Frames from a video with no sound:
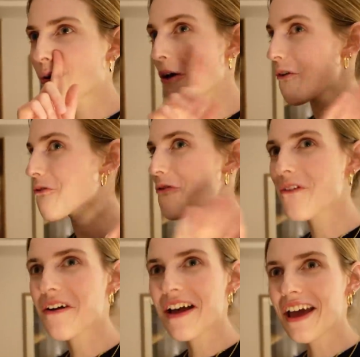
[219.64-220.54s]
What a
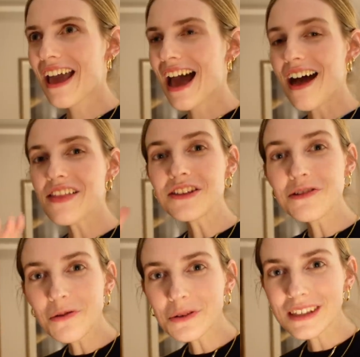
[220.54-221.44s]
queen. And then
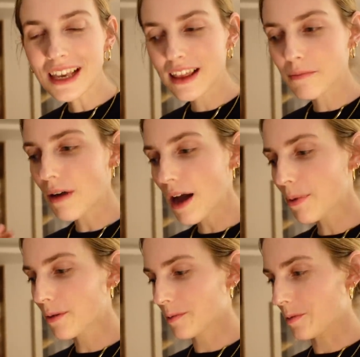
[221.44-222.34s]
you all sing at the end. My
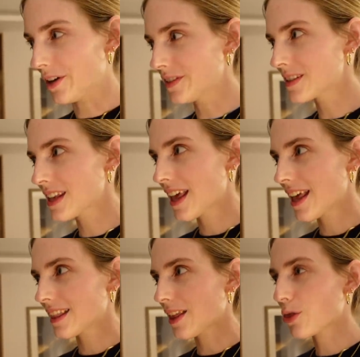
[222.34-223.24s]
problem was
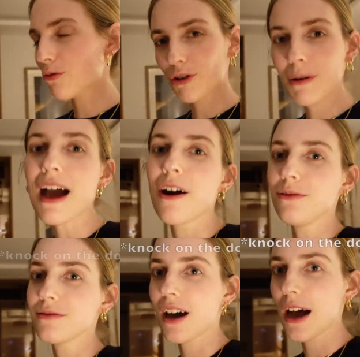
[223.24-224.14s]
that
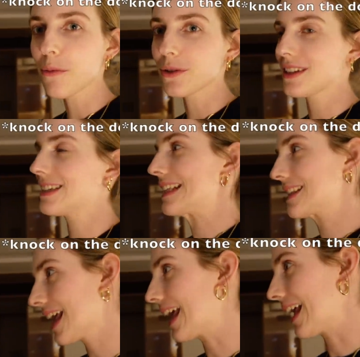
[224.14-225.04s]
throughout, I wanted to
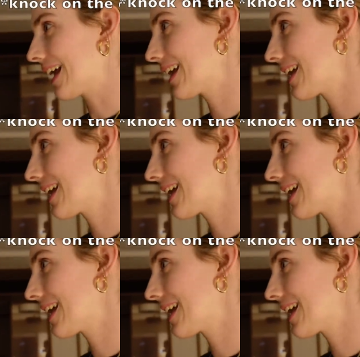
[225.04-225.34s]
sing.